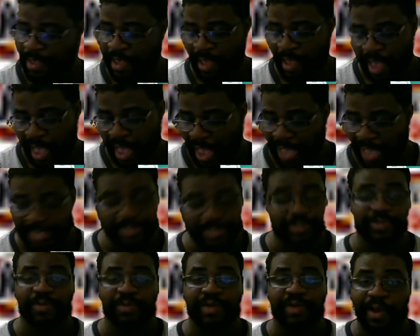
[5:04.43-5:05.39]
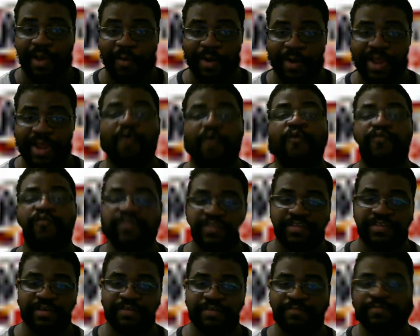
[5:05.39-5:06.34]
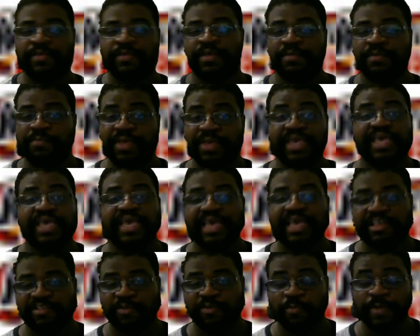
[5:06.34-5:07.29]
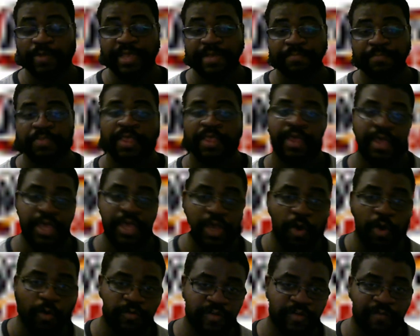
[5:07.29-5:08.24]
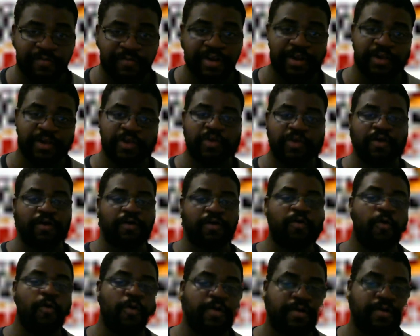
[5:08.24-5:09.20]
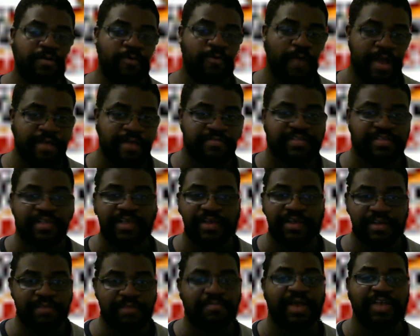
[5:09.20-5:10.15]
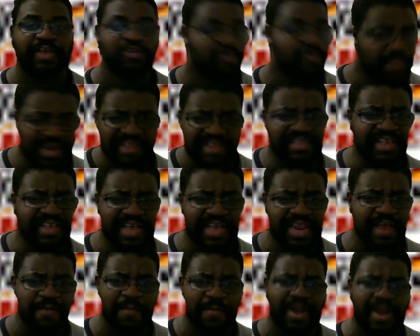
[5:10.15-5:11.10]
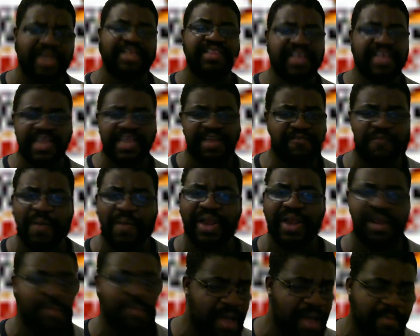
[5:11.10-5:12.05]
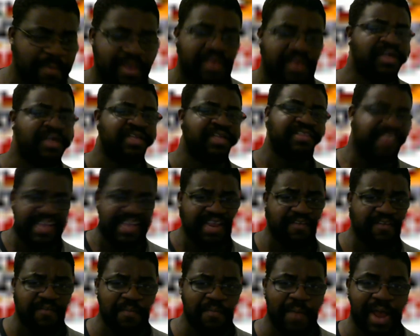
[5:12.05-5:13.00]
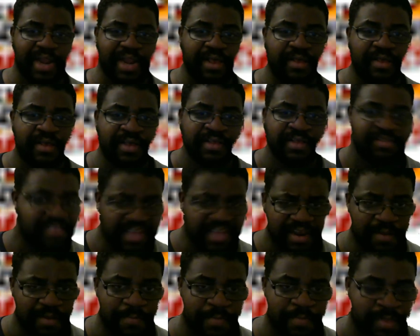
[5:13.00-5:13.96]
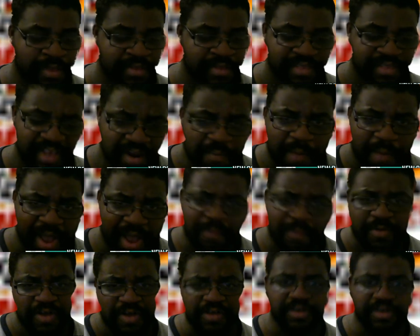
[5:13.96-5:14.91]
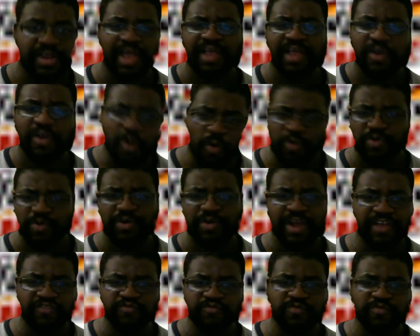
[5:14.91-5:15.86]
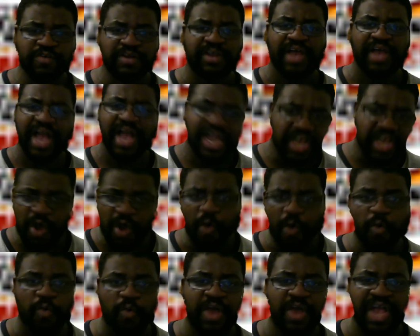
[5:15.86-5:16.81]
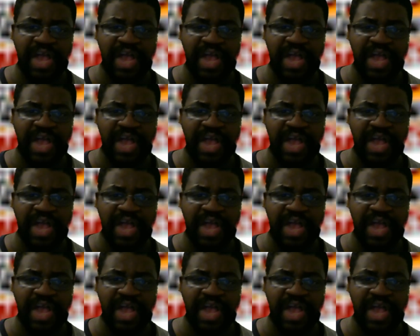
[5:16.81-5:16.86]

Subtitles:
I just don't like all that goofy stuff. Big E gets the win. He goes over there to Corey Graves, tell him like, you better tell everybody I'm coming. Tell everybody. Tell him like I'm good. I can go on a nice run. I can go.